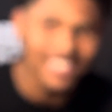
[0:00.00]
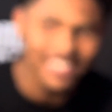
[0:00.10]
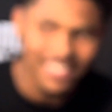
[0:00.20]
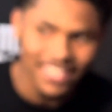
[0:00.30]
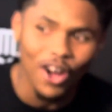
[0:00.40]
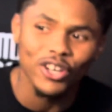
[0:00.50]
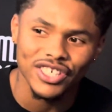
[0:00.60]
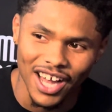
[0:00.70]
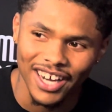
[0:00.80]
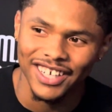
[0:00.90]
For Usyk,
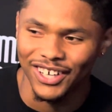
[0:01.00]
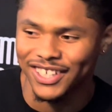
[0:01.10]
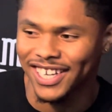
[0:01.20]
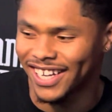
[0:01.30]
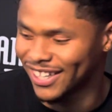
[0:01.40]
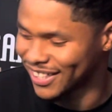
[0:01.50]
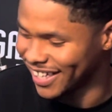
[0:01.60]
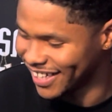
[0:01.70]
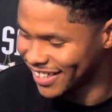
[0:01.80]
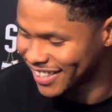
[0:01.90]
for
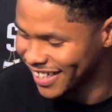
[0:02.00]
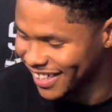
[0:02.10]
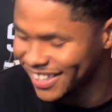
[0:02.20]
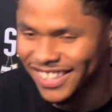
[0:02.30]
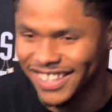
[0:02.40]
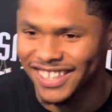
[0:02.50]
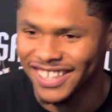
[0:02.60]
Usyk.